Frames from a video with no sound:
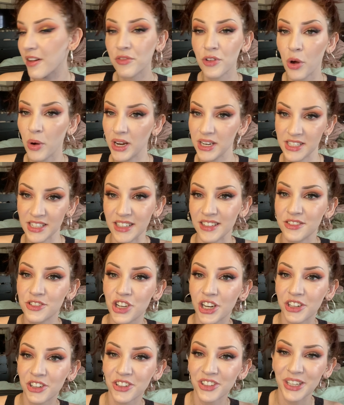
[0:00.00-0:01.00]
no idea
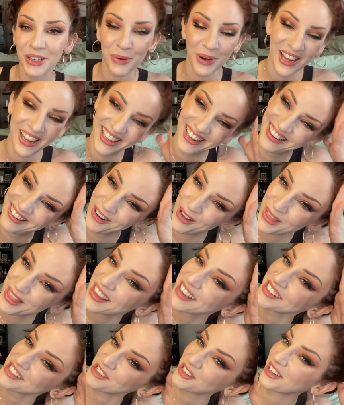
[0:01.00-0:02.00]
generally when
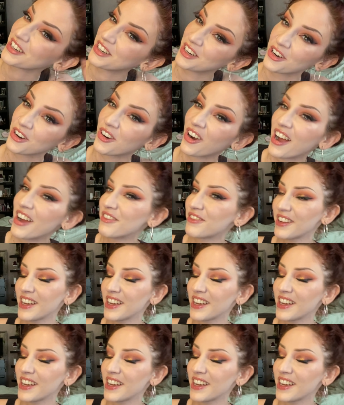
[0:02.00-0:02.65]
things are gonna arrive.